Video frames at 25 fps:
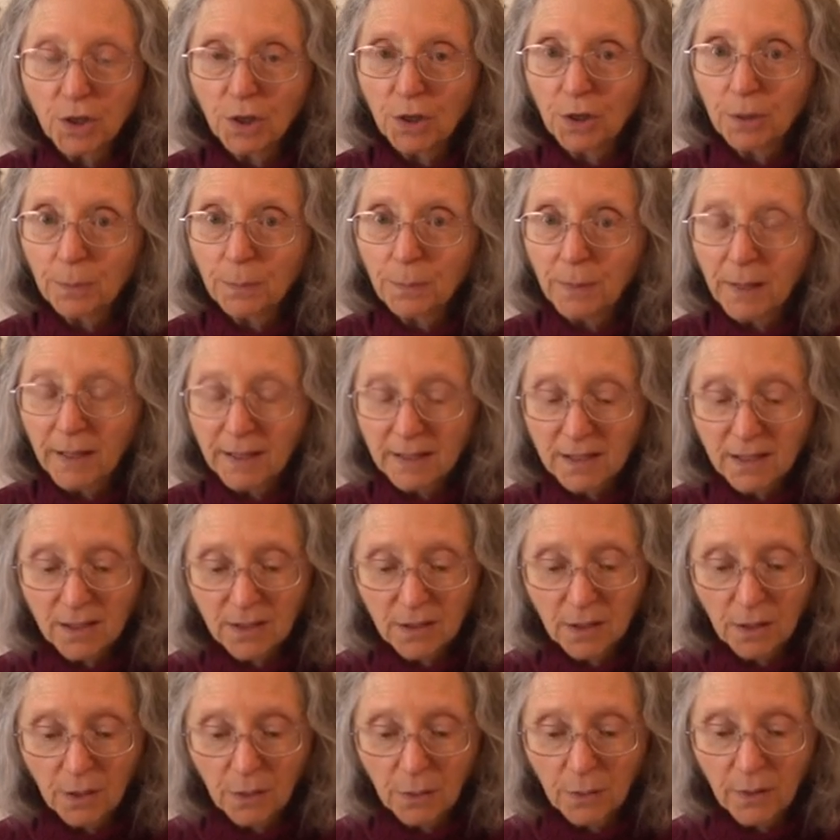herb
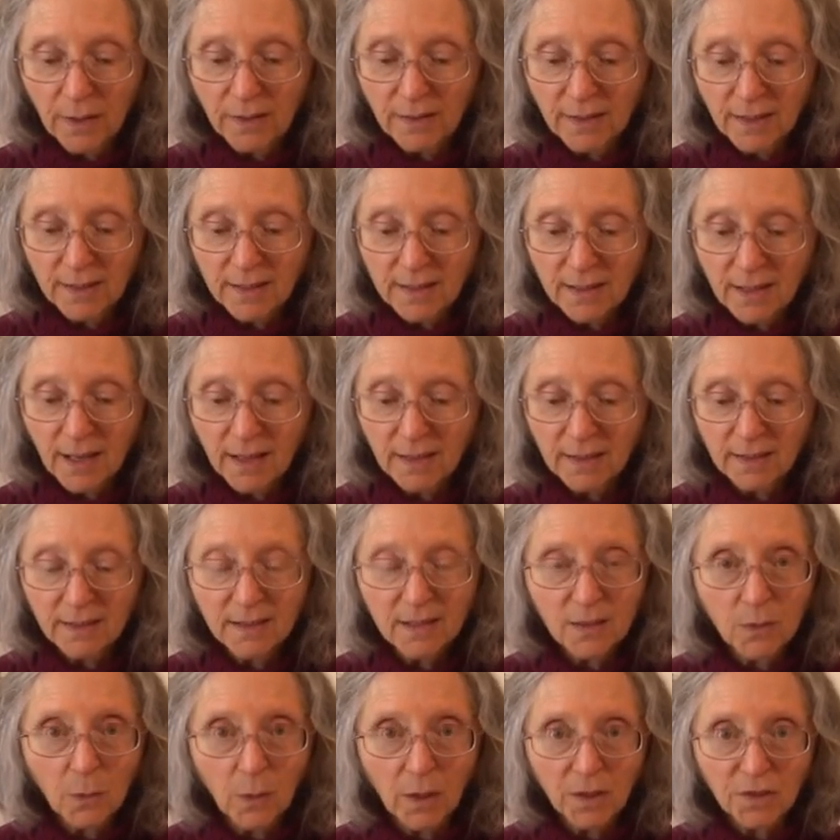pesto, and that's got
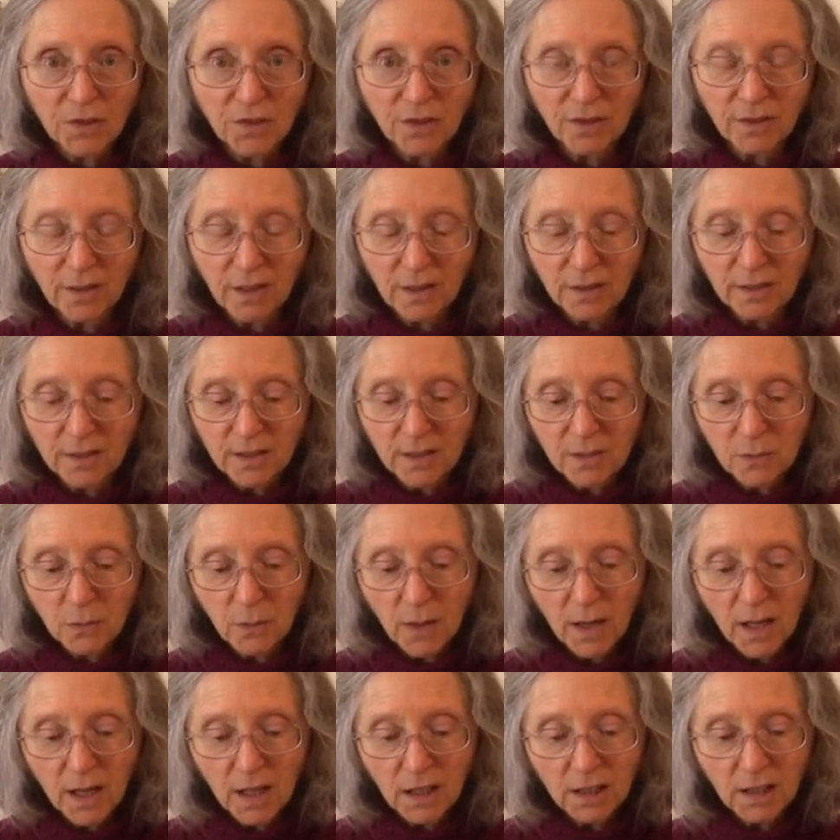squash in there as
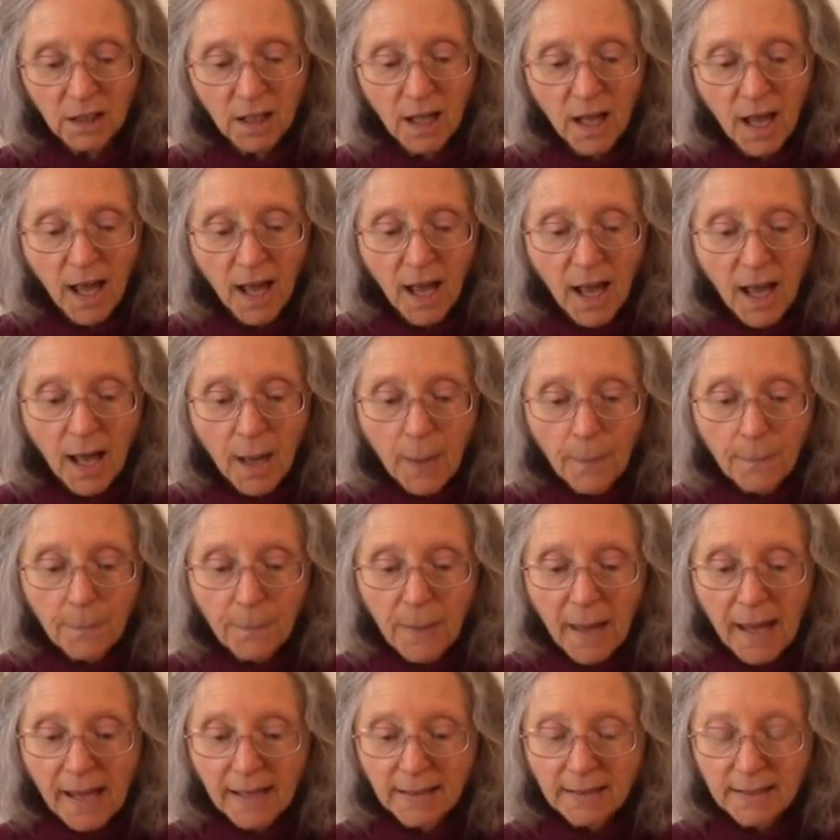well.
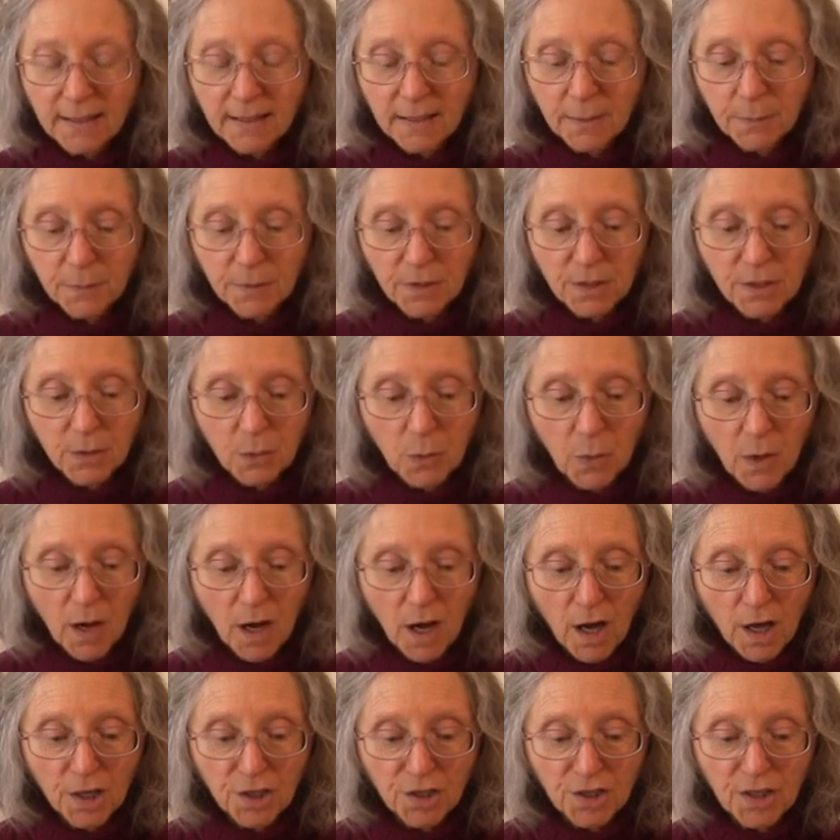Baked summer
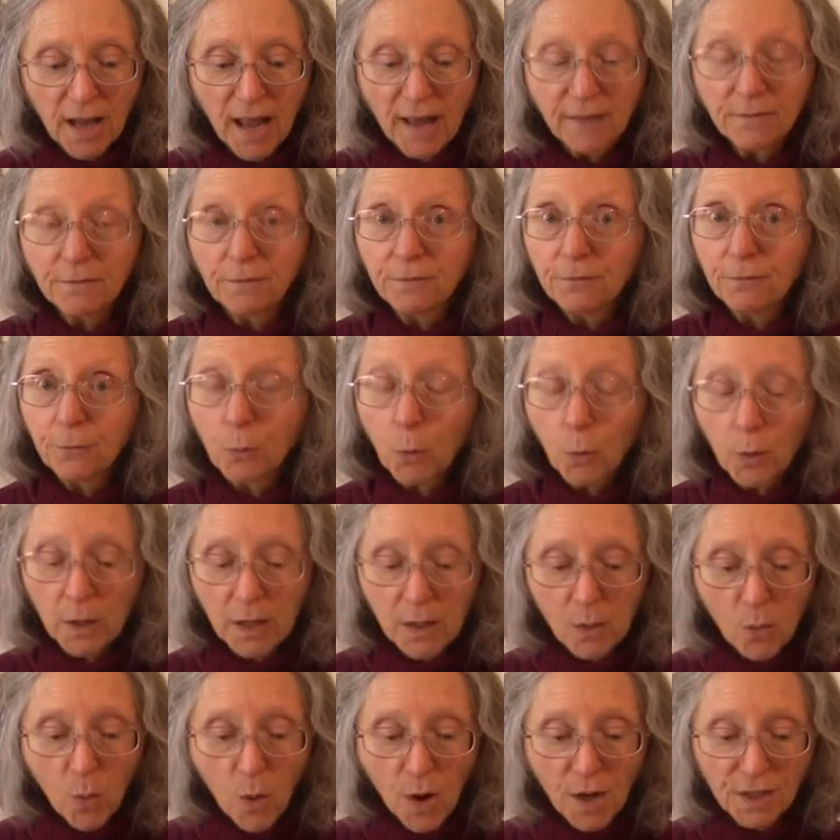squash, and
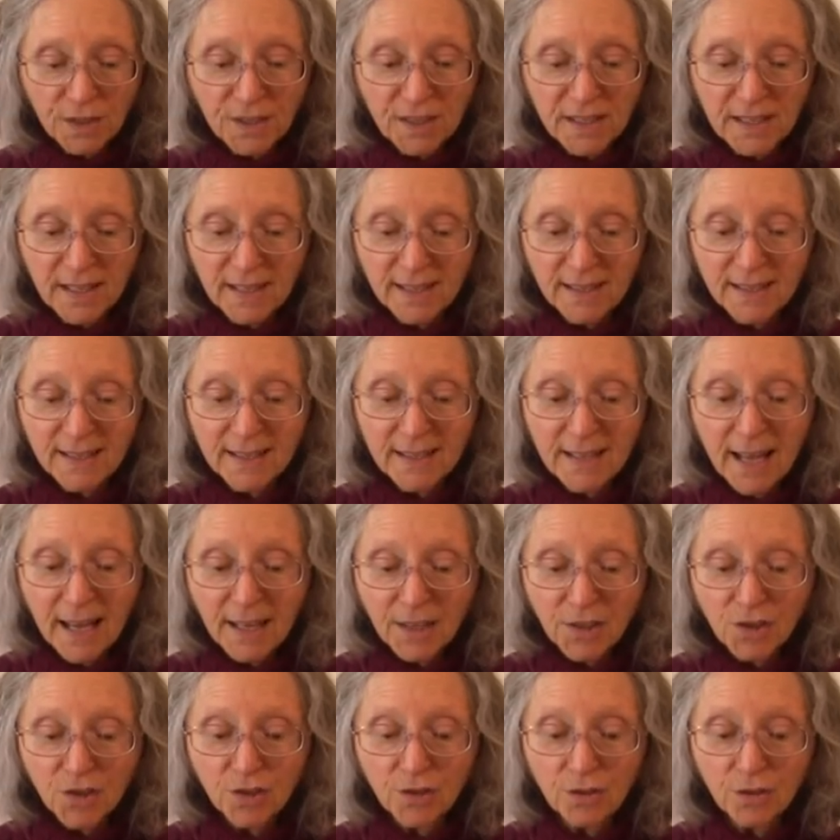41
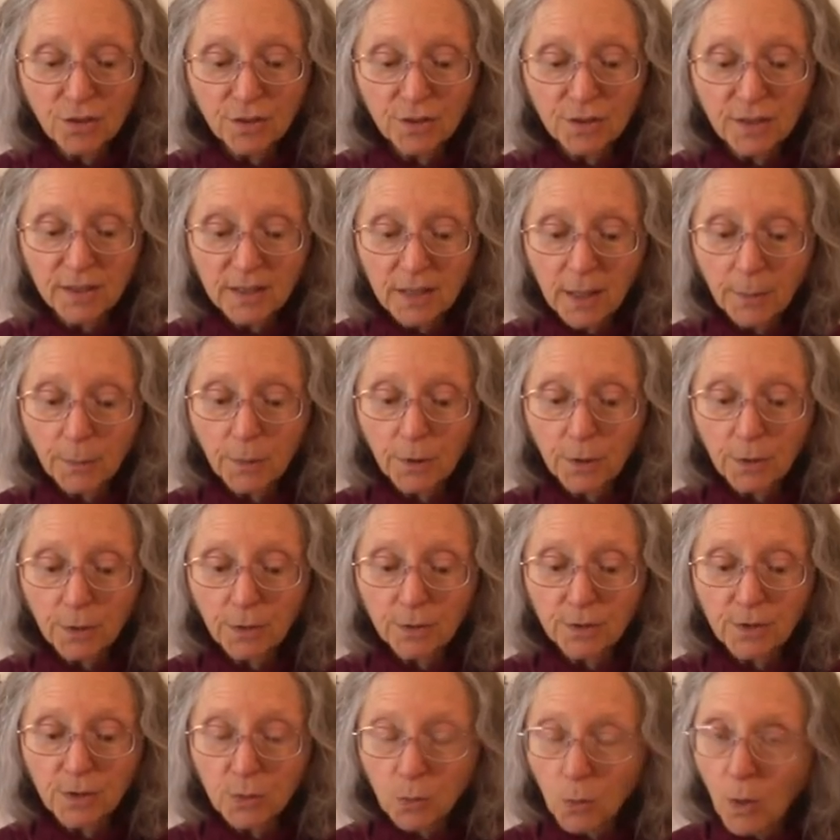sensational
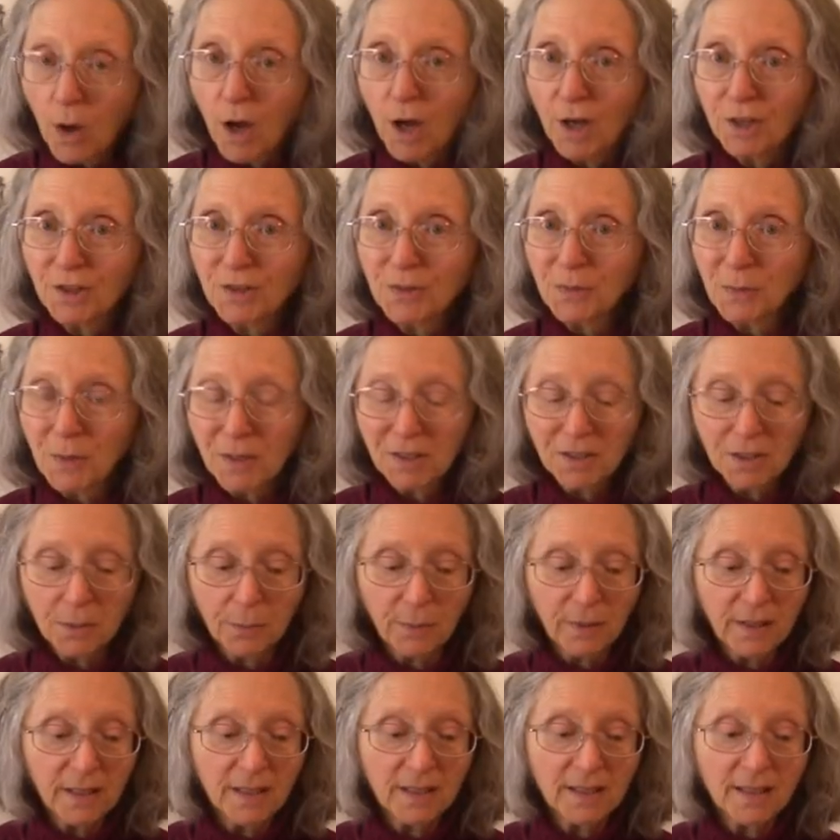summer squash
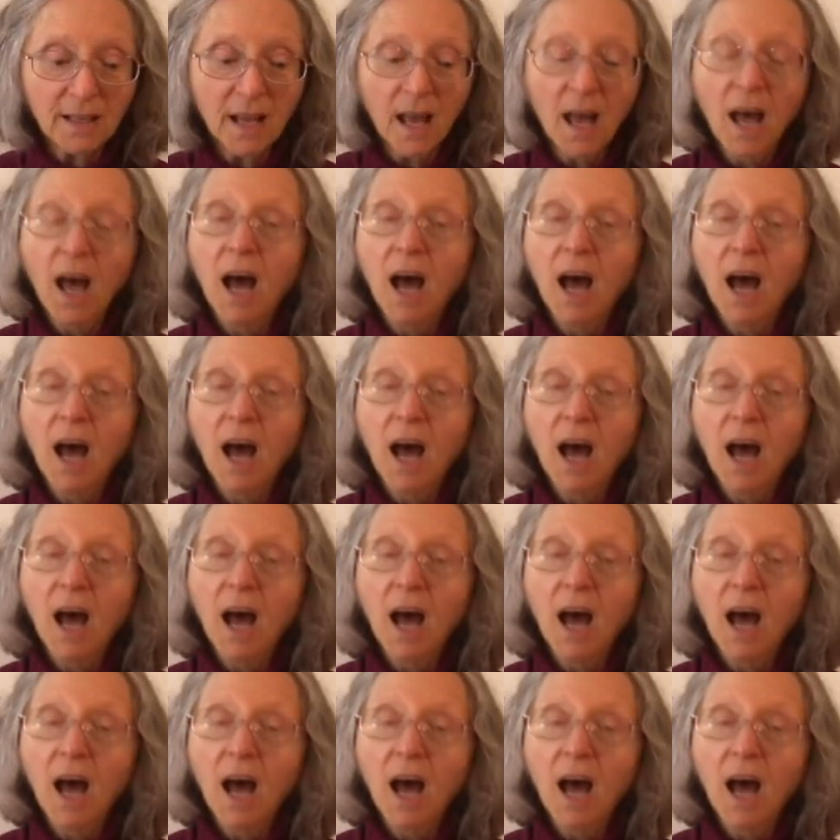recipes.